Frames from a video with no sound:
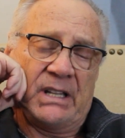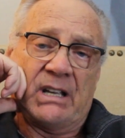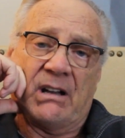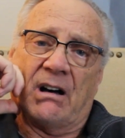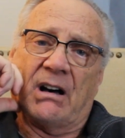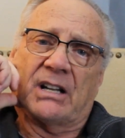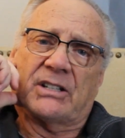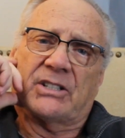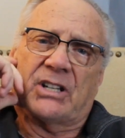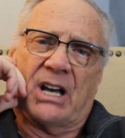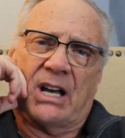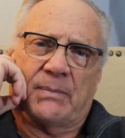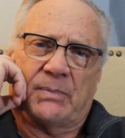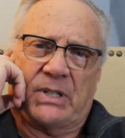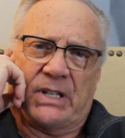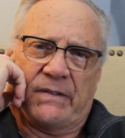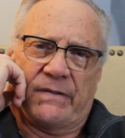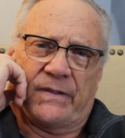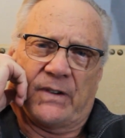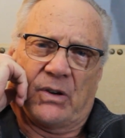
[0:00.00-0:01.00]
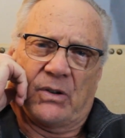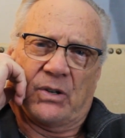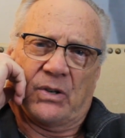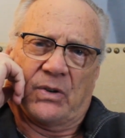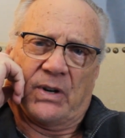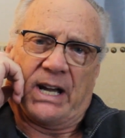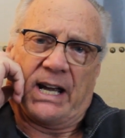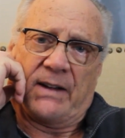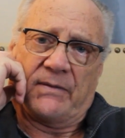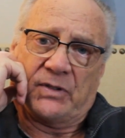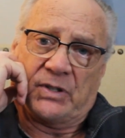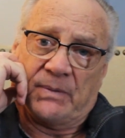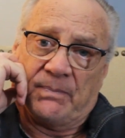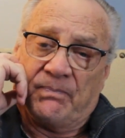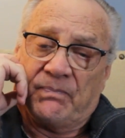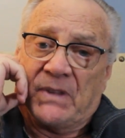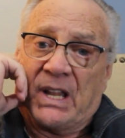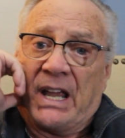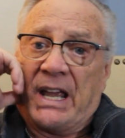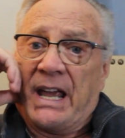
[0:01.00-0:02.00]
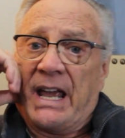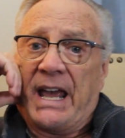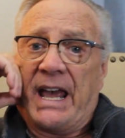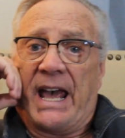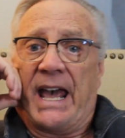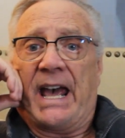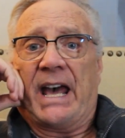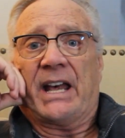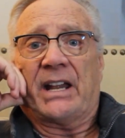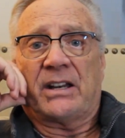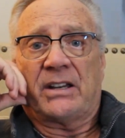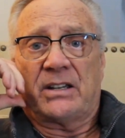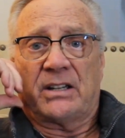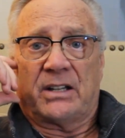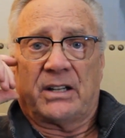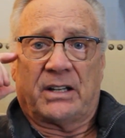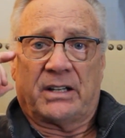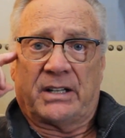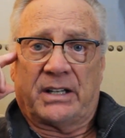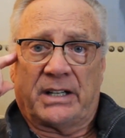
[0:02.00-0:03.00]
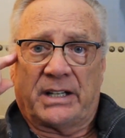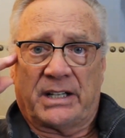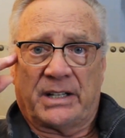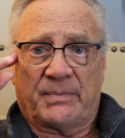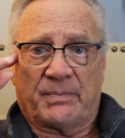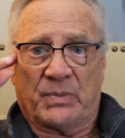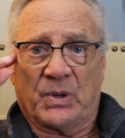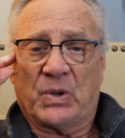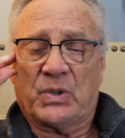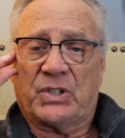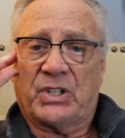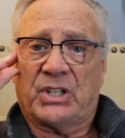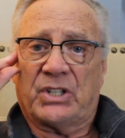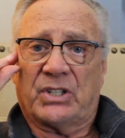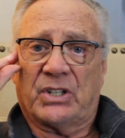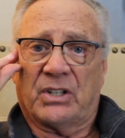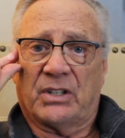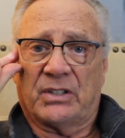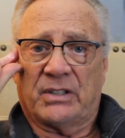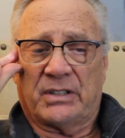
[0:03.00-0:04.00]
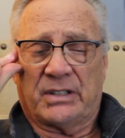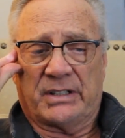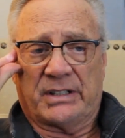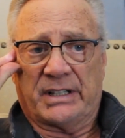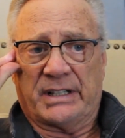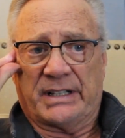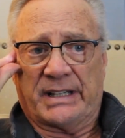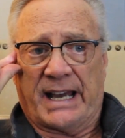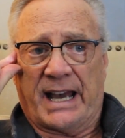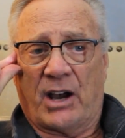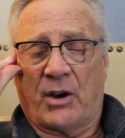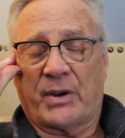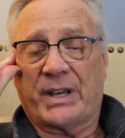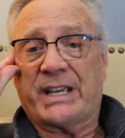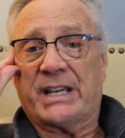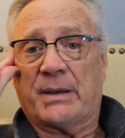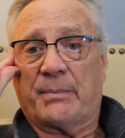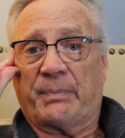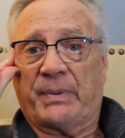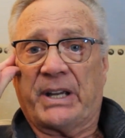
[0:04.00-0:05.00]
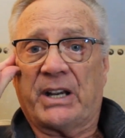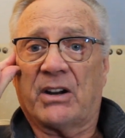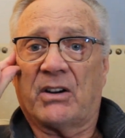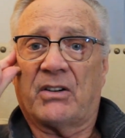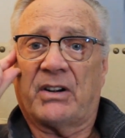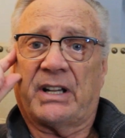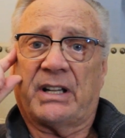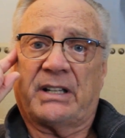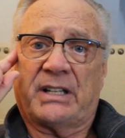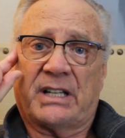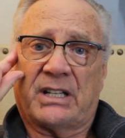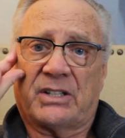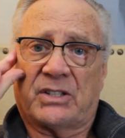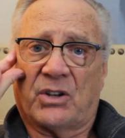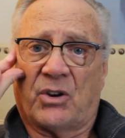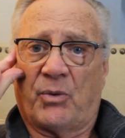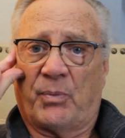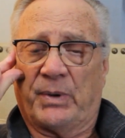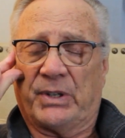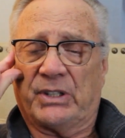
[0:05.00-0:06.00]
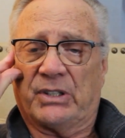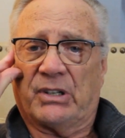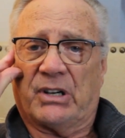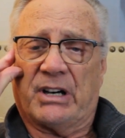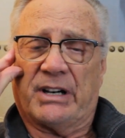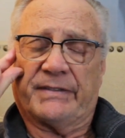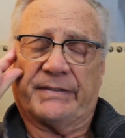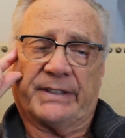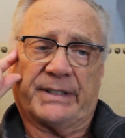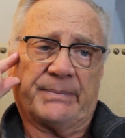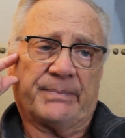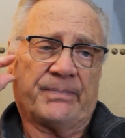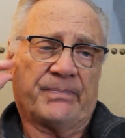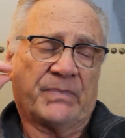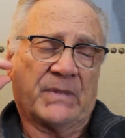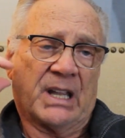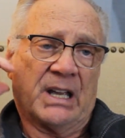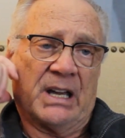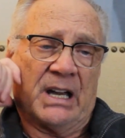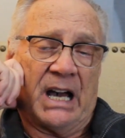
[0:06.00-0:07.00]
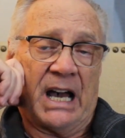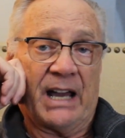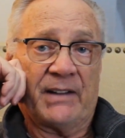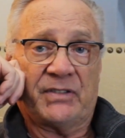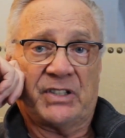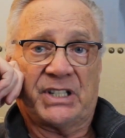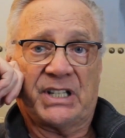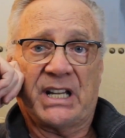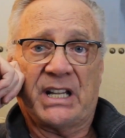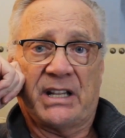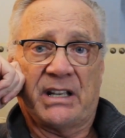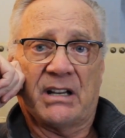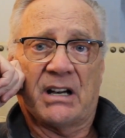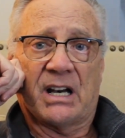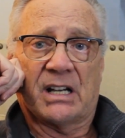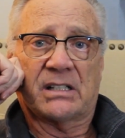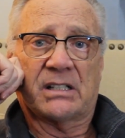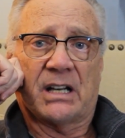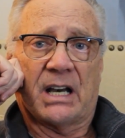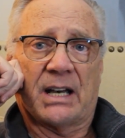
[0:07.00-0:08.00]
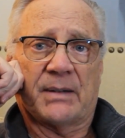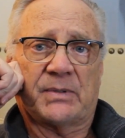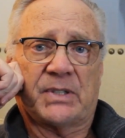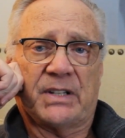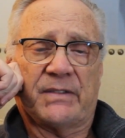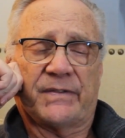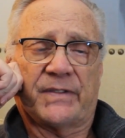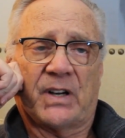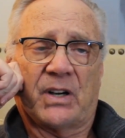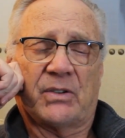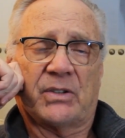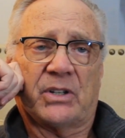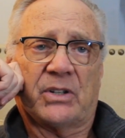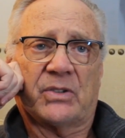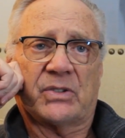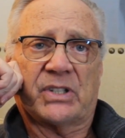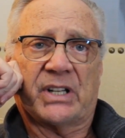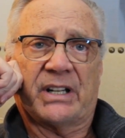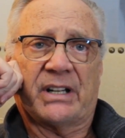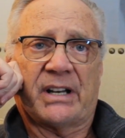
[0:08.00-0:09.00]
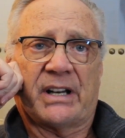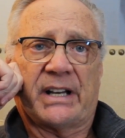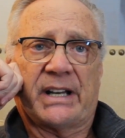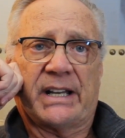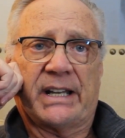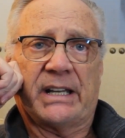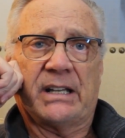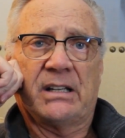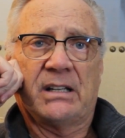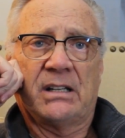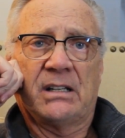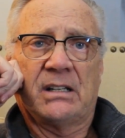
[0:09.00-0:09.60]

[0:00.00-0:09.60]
autopsy photographs and Bruce's how he appeared in his open coffin. I've seen the autopsy photos, and I